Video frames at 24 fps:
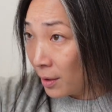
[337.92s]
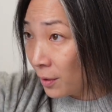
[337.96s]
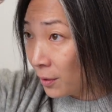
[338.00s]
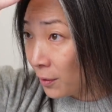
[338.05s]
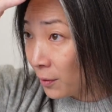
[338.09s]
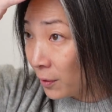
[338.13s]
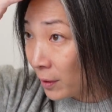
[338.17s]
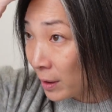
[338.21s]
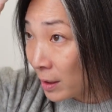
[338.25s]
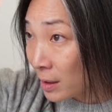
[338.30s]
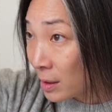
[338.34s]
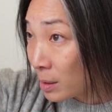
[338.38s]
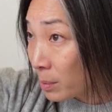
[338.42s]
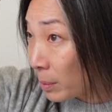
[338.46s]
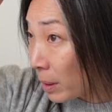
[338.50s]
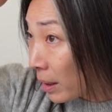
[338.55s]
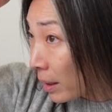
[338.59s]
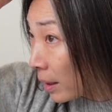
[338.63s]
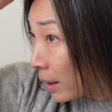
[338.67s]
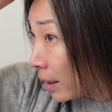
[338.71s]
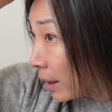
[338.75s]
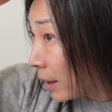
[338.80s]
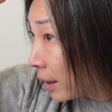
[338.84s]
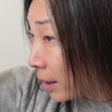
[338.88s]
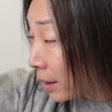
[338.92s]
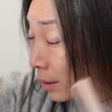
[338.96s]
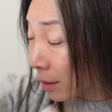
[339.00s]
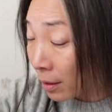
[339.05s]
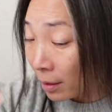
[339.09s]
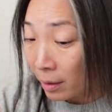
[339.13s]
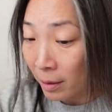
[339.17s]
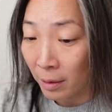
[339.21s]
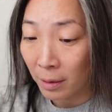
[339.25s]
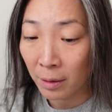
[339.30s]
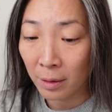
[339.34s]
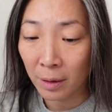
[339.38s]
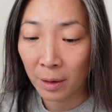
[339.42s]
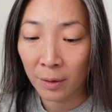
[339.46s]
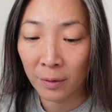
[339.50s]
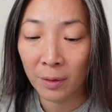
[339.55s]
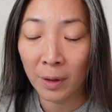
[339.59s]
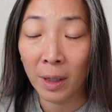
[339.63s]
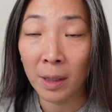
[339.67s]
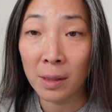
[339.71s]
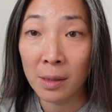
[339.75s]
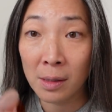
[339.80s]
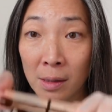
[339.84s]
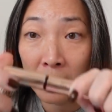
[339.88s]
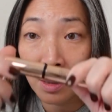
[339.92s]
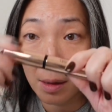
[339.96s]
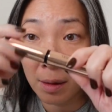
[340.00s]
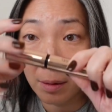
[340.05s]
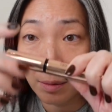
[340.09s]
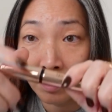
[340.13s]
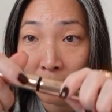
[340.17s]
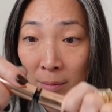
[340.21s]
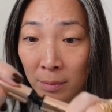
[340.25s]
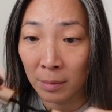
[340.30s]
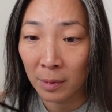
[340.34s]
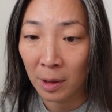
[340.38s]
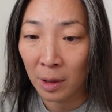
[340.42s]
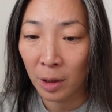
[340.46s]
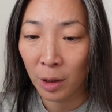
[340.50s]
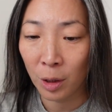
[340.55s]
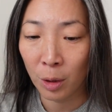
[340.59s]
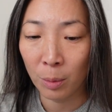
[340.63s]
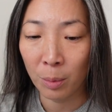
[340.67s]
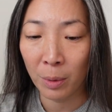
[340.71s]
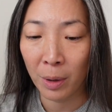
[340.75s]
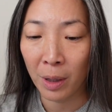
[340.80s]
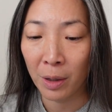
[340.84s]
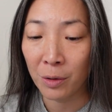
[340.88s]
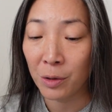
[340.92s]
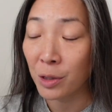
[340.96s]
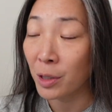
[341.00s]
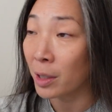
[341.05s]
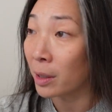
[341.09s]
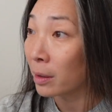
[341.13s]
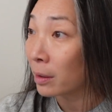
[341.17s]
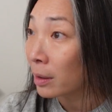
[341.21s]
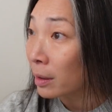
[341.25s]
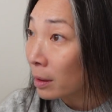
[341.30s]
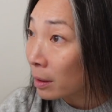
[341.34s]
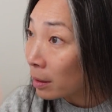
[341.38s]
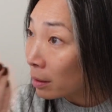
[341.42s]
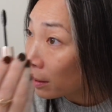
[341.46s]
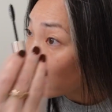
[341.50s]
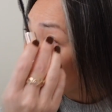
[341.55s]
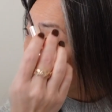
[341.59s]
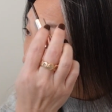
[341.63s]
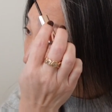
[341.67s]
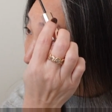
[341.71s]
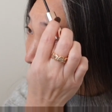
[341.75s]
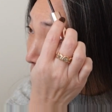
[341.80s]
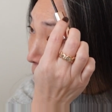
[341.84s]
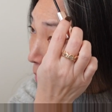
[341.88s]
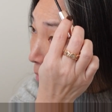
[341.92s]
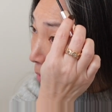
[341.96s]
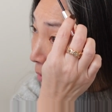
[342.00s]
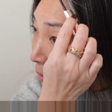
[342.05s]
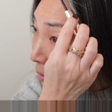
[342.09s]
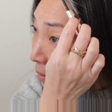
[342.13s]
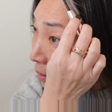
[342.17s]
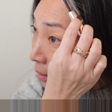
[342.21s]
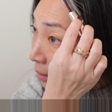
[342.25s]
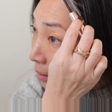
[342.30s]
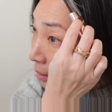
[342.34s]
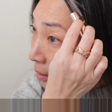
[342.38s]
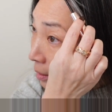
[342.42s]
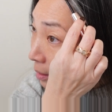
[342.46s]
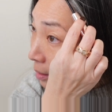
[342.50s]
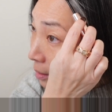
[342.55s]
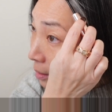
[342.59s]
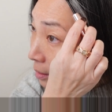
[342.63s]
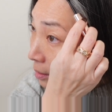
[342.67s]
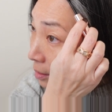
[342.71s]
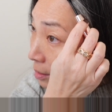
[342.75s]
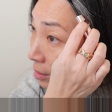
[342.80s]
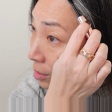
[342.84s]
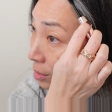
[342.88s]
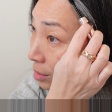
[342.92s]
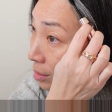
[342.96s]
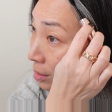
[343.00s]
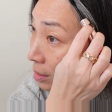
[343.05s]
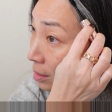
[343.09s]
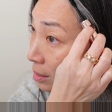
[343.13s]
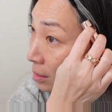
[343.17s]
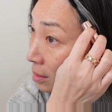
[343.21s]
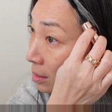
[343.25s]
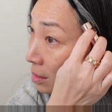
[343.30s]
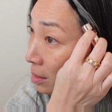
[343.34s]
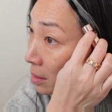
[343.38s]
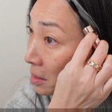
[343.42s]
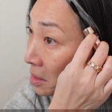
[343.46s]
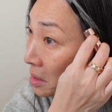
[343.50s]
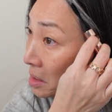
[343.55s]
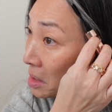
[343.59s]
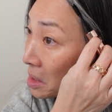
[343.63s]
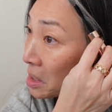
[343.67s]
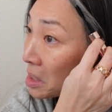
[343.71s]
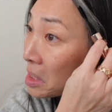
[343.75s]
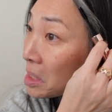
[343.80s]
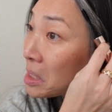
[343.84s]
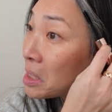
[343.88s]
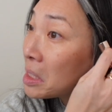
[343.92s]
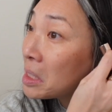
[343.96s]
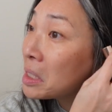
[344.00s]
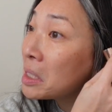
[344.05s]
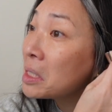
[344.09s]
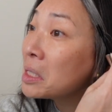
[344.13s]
fix my hair. I've got some clear brow gel here. Just